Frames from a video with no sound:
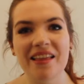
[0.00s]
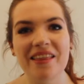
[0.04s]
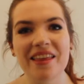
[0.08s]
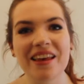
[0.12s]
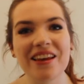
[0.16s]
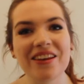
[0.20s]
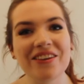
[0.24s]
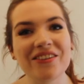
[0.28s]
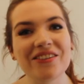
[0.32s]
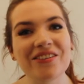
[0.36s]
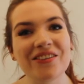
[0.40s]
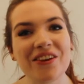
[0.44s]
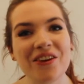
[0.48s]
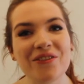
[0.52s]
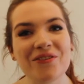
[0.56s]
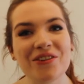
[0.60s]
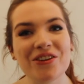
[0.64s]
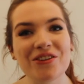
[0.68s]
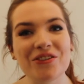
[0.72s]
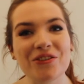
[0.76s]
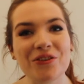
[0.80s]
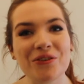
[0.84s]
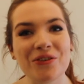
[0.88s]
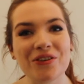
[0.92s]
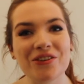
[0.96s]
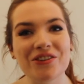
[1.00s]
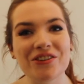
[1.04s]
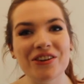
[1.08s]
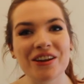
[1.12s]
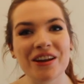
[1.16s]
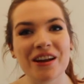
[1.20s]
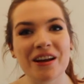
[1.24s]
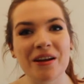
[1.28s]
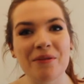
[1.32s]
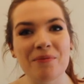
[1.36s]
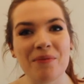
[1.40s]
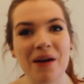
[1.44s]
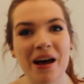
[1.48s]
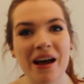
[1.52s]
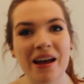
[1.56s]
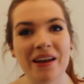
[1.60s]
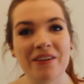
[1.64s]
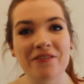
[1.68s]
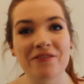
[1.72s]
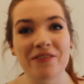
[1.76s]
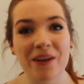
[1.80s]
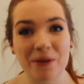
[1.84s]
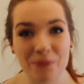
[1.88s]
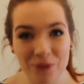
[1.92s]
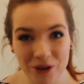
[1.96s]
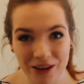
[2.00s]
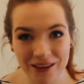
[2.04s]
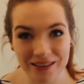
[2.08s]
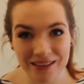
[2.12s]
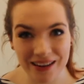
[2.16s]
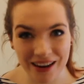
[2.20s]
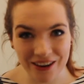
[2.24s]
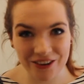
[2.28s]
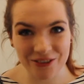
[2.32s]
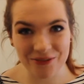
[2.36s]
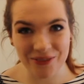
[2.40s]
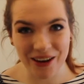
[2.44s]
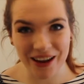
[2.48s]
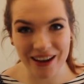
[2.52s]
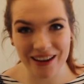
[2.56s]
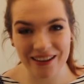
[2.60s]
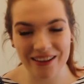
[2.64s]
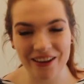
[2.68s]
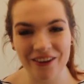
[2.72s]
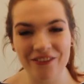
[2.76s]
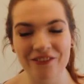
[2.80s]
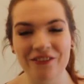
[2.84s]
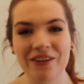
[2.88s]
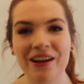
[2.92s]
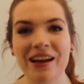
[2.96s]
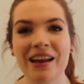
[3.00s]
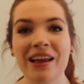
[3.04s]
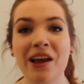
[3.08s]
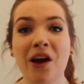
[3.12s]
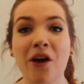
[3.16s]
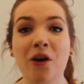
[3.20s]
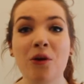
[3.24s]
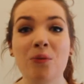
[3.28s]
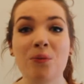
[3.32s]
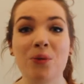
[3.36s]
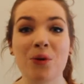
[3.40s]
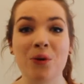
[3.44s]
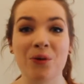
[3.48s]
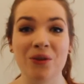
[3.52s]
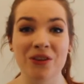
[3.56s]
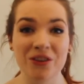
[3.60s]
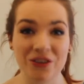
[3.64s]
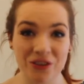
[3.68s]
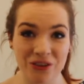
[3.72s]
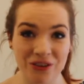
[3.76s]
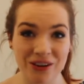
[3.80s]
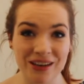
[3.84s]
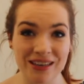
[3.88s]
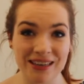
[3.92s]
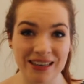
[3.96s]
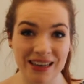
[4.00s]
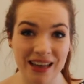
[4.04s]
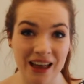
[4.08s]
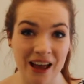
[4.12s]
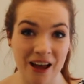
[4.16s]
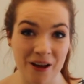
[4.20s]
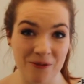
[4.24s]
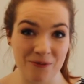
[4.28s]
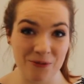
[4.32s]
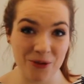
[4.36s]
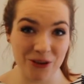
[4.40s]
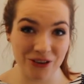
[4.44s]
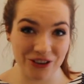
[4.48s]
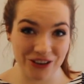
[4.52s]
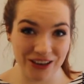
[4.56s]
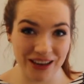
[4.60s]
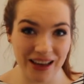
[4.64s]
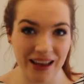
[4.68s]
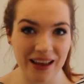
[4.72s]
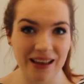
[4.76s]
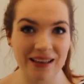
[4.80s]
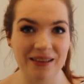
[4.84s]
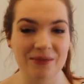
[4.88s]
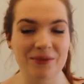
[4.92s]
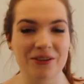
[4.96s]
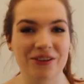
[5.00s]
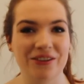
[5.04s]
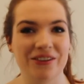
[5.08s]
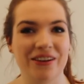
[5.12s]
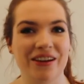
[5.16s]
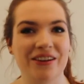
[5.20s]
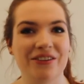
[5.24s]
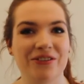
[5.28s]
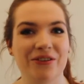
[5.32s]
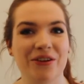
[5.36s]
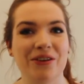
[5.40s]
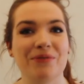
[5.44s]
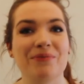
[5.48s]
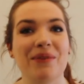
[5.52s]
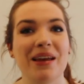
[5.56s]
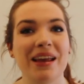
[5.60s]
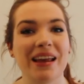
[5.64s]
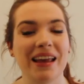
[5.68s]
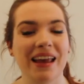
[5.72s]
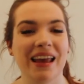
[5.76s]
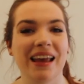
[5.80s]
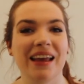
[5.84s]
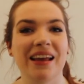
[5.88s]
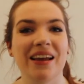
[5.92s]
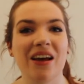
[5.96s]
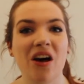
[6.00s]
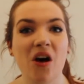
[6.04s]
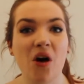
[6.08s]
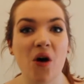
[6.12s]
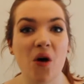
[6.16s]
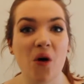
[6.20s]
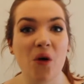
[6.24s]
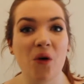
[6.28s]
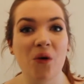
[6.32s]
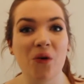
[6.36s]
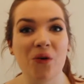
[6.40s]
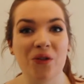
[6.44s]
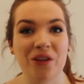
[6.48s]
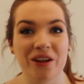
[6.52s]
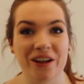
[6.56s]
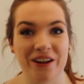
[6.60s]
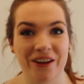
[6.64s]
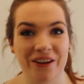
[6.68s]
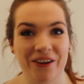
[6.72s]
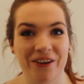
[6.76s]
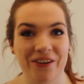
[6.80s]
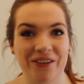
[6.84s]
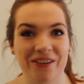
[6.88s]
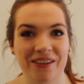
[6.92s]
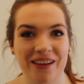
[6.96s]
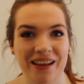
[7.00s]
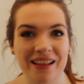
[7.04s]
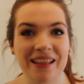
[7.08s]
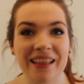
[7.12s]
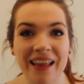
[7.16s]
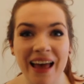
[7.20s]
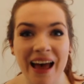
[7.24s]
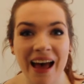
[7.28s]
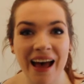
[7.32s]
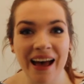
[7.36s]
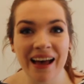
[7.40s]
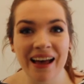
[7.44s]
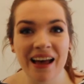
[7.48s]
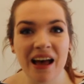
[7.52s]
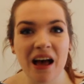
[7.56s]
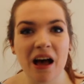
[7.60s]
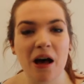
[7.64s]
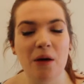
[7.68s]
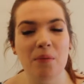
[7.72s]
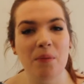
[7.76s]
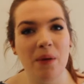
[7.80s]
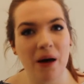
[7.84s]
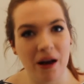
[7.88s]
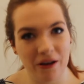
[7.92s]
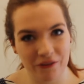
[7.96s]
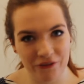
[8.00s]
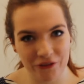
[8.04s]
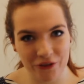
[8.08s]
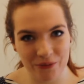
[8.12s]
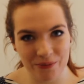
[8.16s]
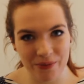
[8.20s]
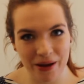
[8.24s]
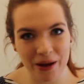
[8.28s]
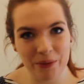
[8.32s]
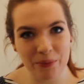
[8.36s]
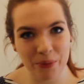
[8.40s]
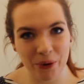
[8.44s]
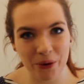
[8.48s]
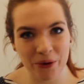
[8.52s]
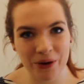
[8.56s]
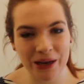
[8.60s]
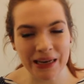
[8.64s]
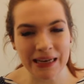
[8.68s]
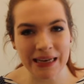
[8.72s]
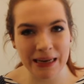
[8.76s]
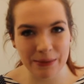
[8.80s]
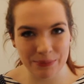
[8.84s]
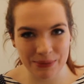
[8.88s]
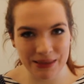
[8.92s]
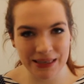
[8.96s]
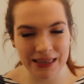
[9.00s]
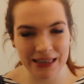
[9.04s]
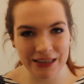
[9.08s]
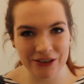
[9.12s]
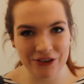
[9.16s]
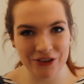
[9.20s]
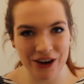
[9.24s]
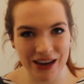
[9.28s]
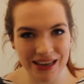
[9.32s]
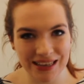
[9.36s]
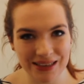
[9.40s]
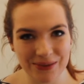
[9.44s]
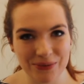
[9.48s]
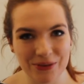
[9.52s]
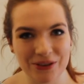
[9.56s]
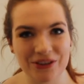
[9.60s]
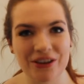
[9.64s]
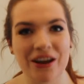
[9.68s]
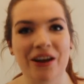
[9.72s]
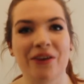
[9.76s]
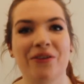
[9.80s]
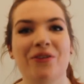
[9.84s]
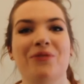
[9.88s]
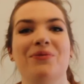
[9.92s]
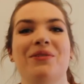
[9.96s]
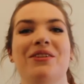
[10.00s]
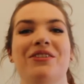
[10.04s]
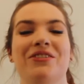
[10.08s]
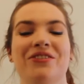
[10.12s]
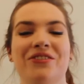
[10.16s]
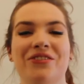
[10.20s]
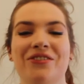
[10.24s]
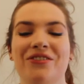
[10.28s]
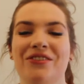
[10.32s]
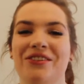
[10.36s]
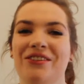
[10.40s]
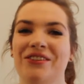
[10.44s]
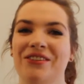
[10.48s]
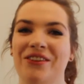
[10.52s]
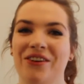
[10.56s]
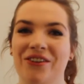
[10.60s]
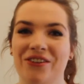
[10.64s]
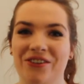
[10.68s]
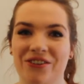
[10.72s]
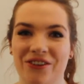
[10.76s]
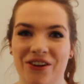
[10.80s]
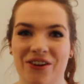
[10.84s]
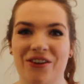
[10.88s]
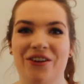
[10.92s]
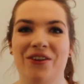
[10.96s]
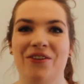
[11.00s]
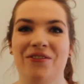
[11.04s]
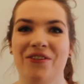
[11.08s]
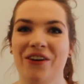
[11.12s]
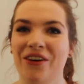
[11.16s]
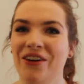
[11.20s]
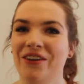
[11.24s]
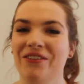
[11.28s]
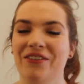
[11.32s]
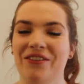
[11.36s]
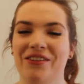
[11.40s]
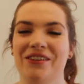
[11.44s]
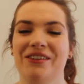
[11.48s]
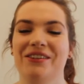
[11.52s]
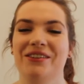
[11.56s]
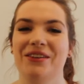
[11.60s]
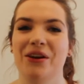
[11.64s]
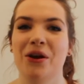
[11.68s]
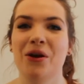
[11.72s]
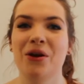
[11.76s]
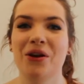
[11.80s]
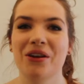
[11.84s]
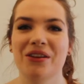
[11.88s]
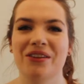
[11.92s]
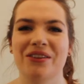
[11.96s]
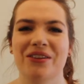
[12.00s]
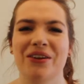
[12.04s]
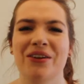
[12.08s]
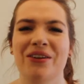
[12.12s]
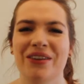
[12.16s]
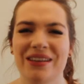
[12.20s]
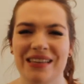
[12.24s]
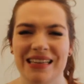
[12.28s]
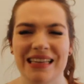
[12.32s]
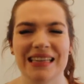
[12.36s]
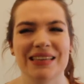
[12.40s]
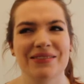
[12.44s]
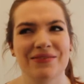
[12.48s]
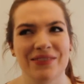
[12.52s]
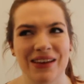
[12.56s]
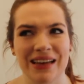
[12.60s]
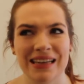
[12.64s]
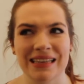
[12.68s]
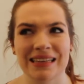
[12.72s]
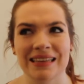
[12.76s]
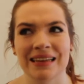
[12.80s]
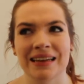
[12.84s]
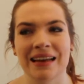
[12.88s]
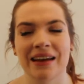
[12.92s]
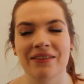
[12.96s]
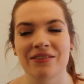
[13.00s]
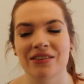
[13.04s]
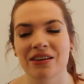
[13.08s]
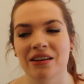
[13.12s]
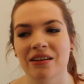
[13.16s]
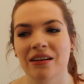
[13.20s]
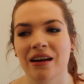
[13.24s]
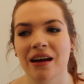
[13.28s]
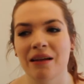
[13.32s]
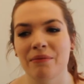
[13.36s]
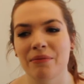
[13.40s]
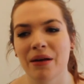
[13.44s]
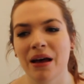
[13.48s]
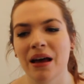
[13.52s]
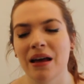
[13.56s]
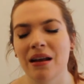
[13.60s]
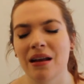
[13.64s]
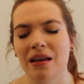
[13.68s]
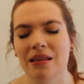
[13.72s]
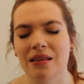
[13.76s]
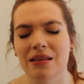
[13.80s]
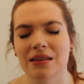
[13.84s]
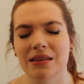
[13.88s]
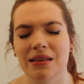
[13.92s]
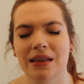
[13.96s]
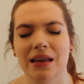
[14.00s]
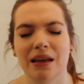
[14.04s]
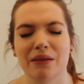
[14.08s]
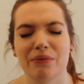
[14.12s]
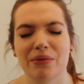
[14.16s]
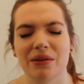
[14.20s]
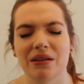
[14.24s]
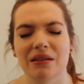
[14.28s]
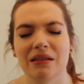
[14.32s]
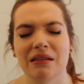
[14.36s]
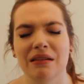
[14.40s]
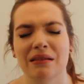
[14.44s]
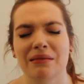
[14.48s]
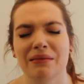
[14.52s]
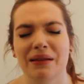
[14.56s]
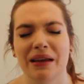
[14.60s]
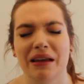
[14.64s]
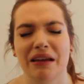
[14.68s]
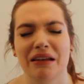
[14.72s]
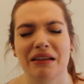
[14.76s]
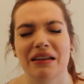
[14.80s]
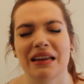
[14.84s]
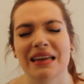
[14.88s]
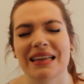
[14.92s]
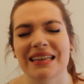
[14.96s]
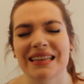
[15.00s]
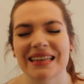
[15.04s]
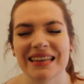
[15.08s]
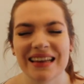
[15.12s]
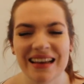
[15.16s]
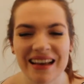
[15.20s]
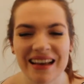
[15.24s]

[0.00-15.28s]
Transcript: Thank you so much for watching my fabric stash makes. I really hope you enjoyed watching it as much as I enjoyed making all the clothes in there, apart from my broken lipstick dress, which I will be sure to show you very, very soon as it's fixed and I have to go out and buy another zip. Oh my goodness.